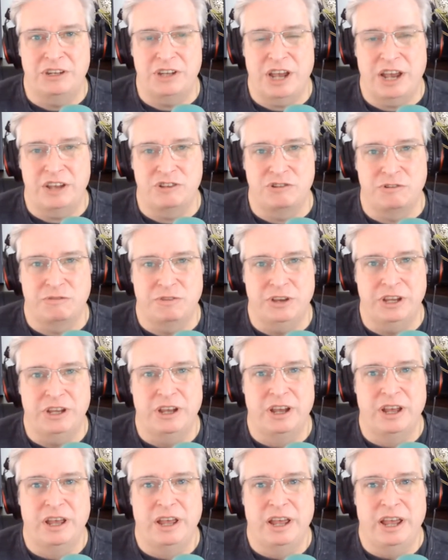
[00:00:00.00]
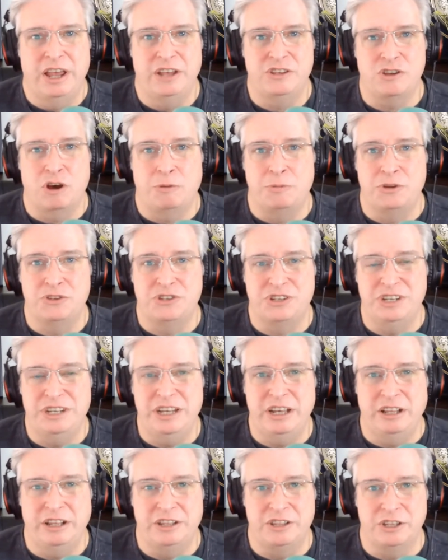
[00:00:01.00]
catastrophe is almost
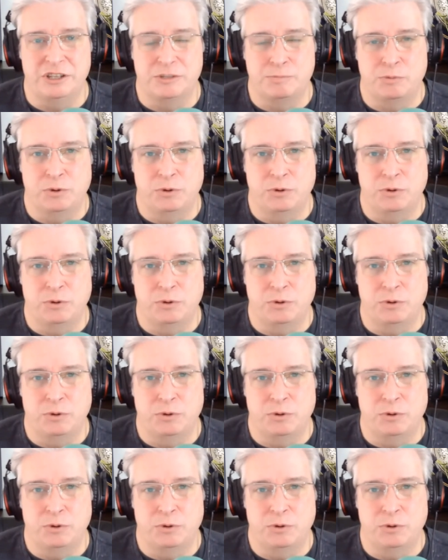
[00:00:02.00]
nil at this